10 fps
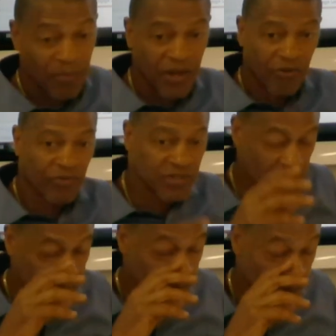being
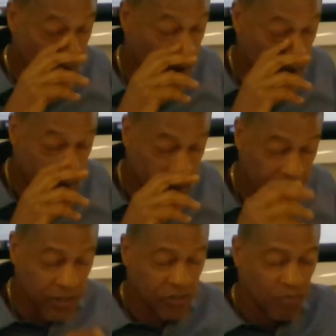receptive for our
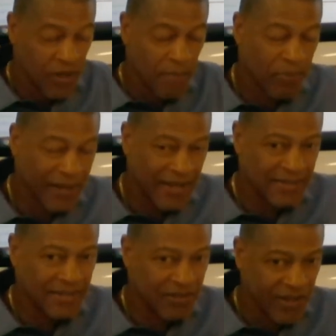egg to be
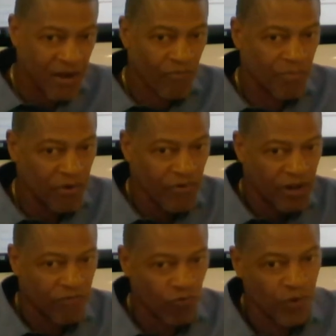implanted to now be
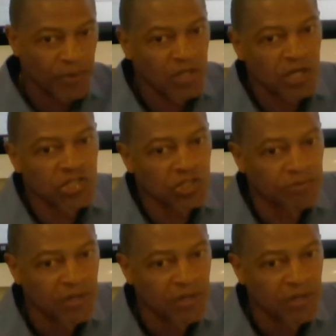ready for reproduction.